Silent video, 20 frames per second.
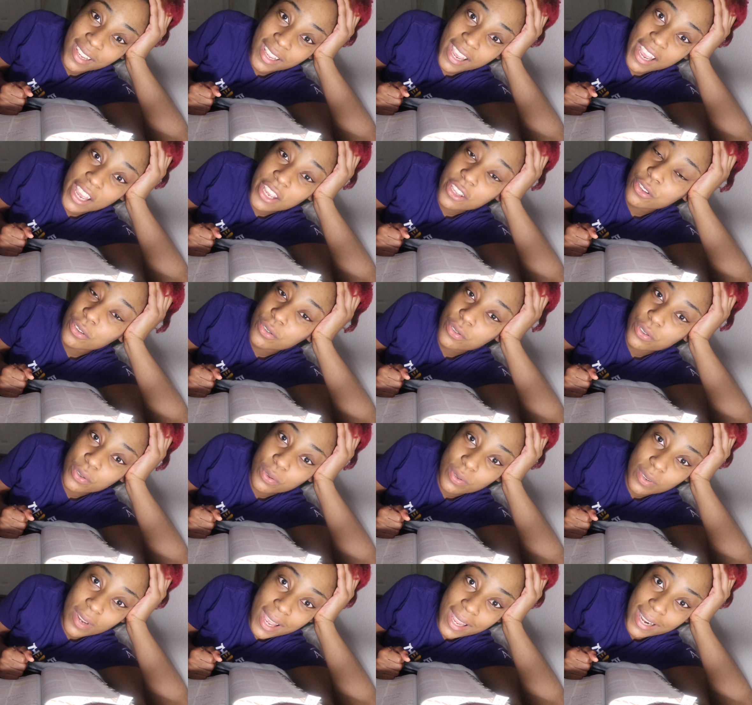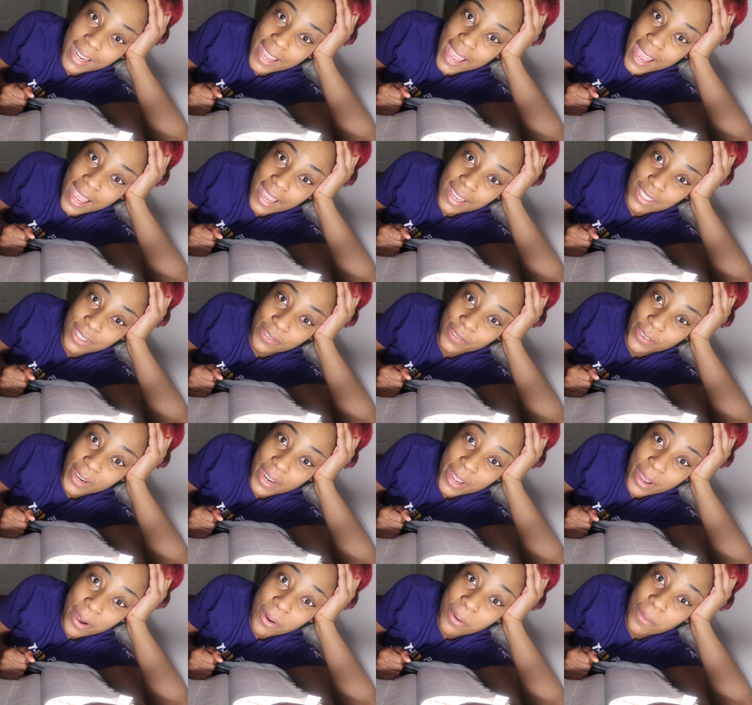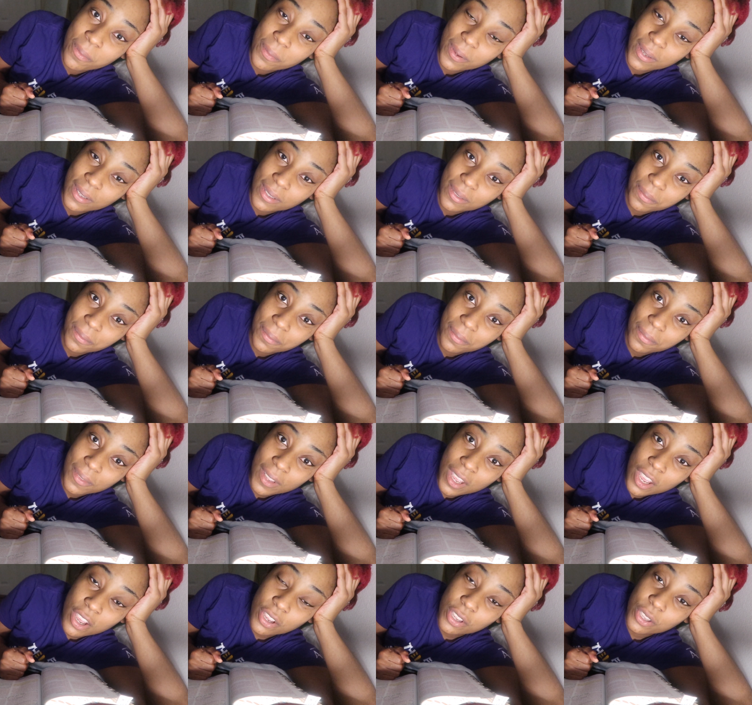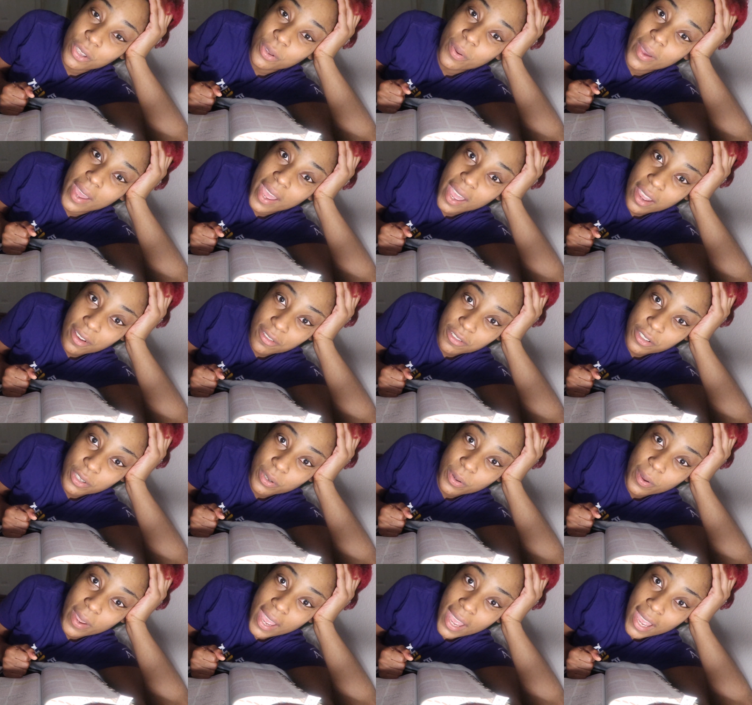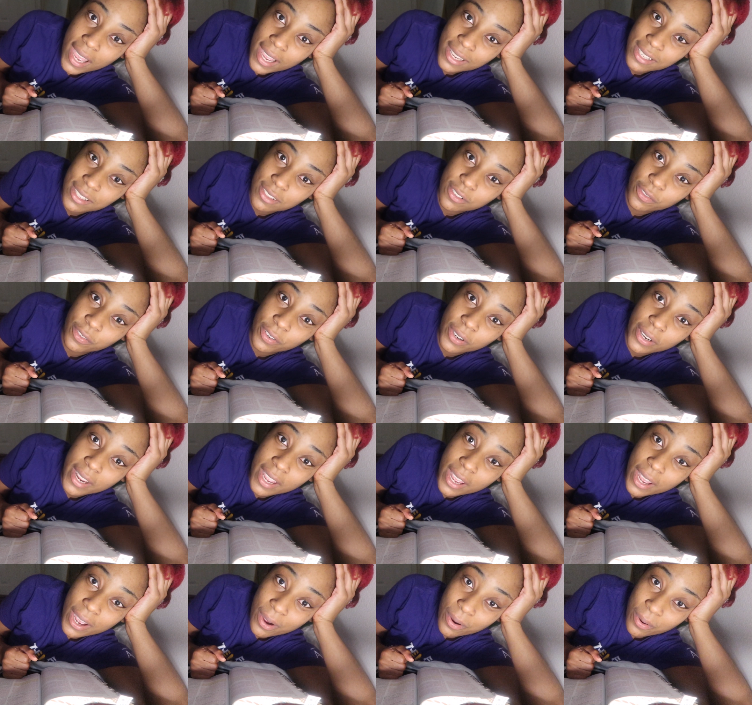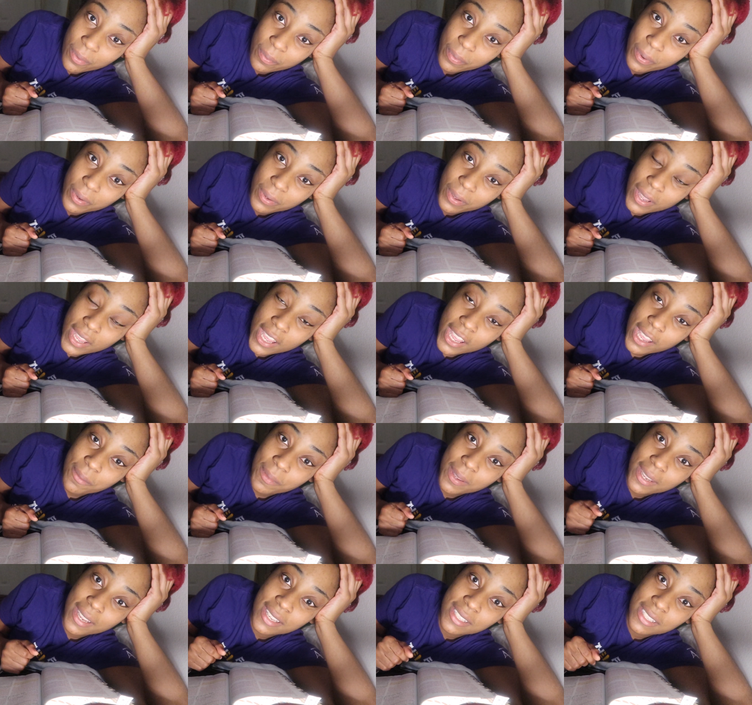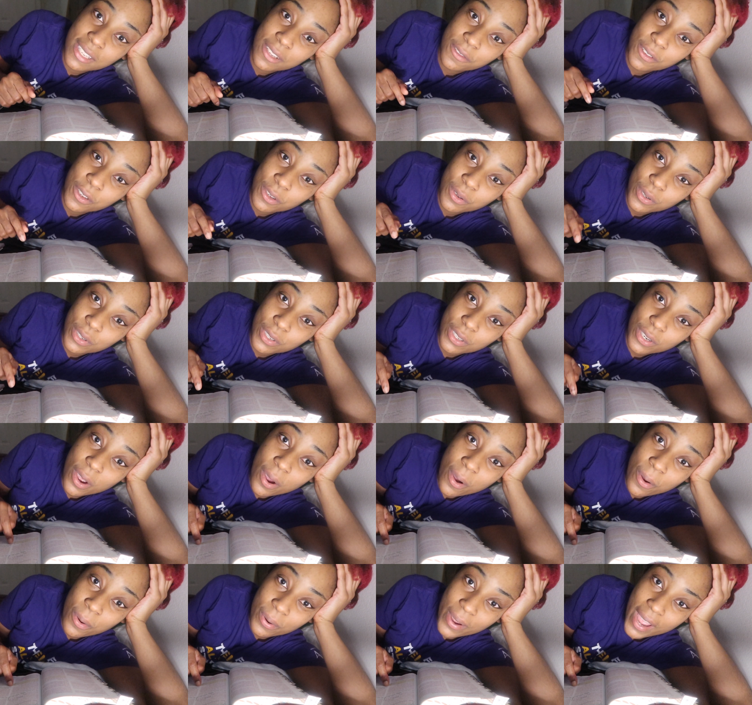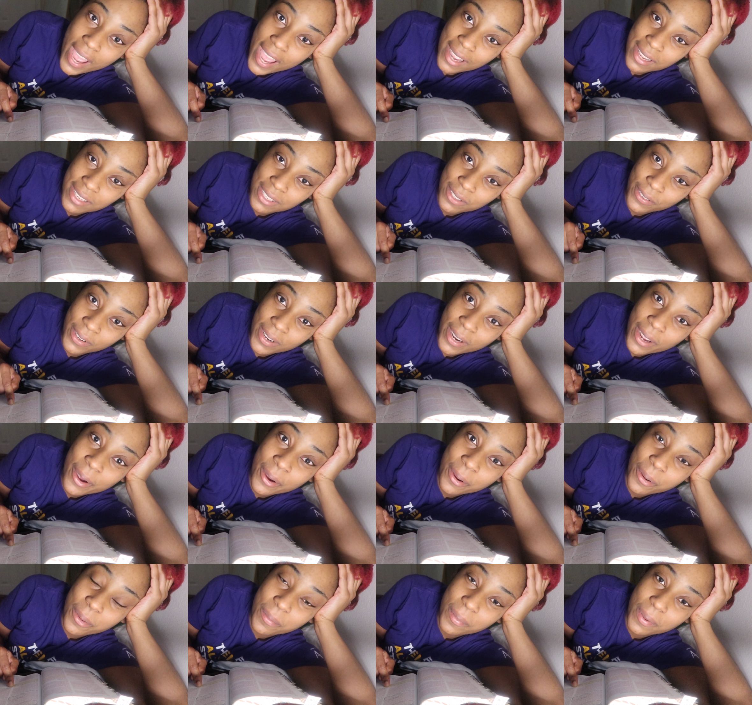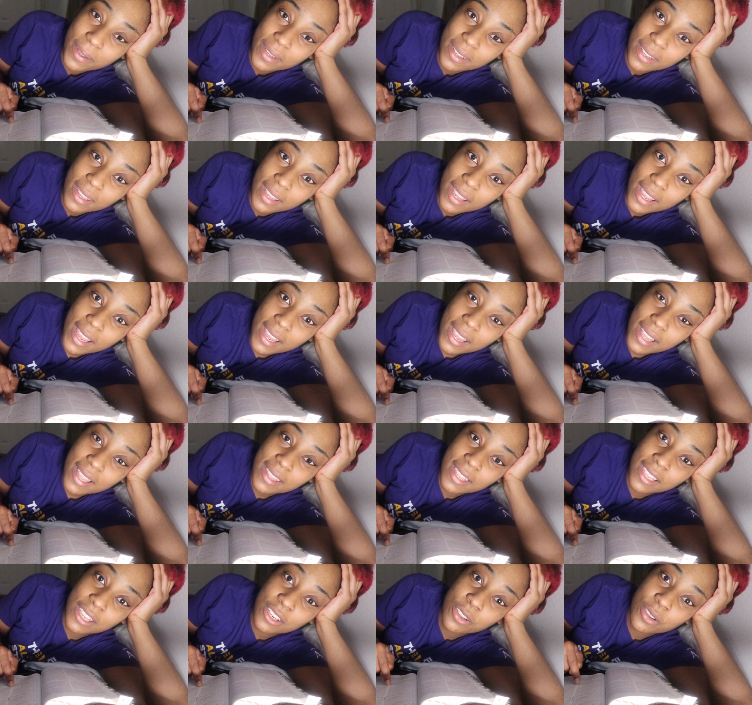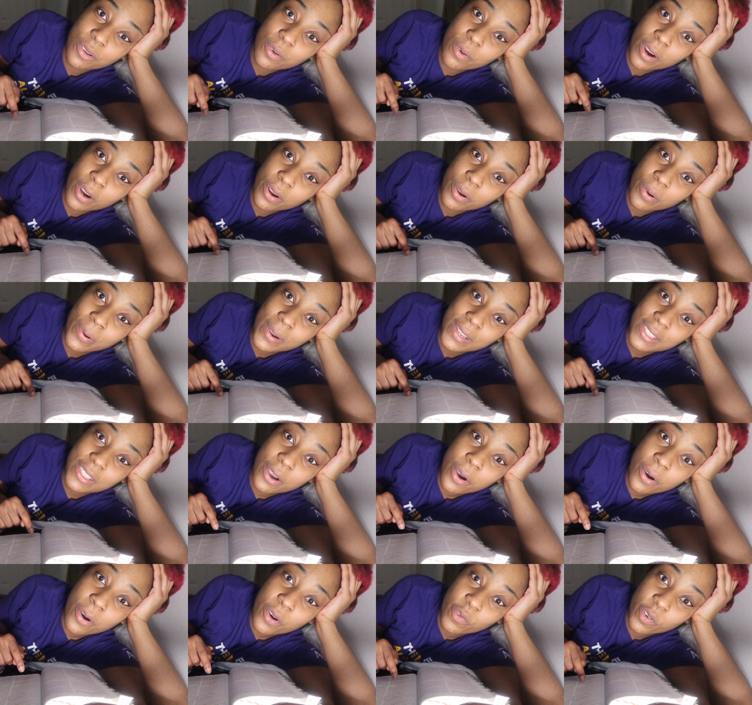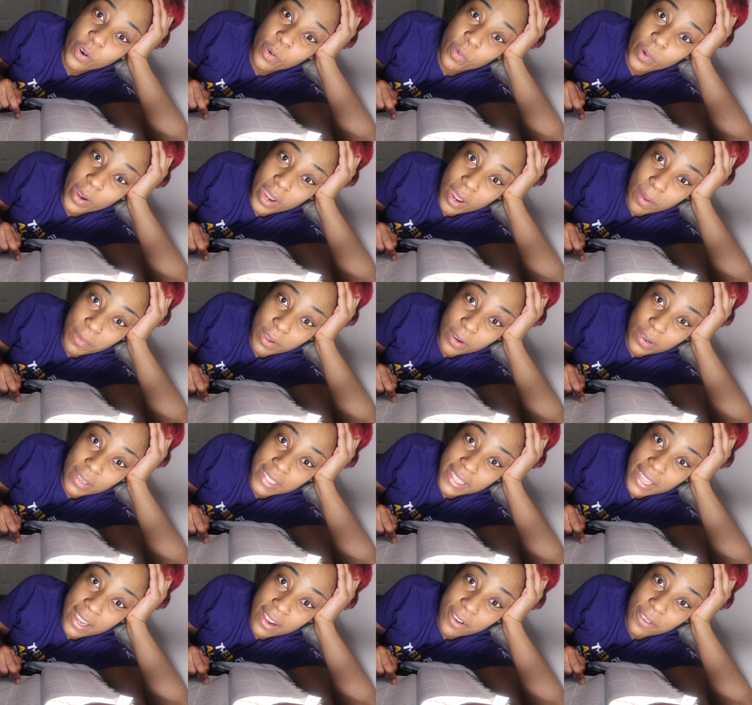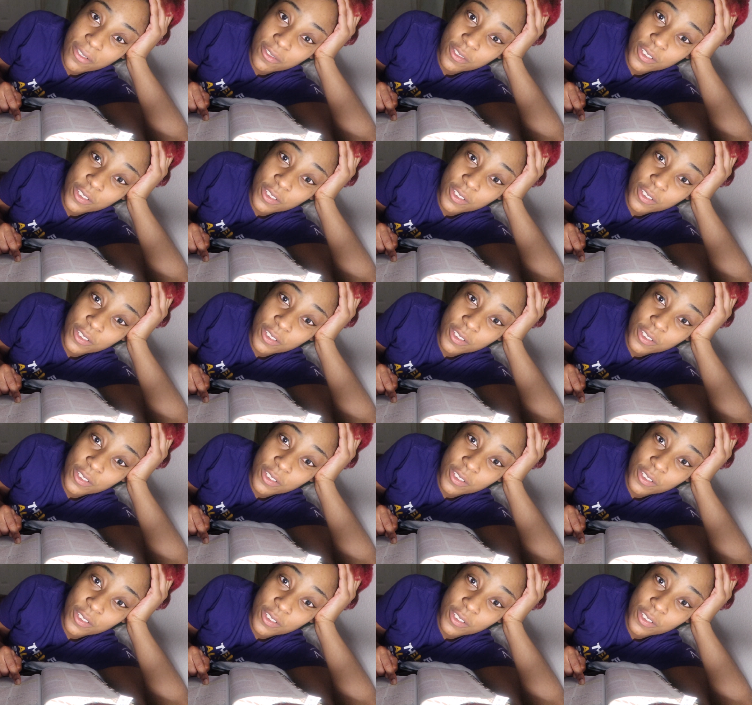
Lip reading: and you do not ask for help. You have to ask for help. Because if you don't ask for help, then you are going to overwhelm yourself,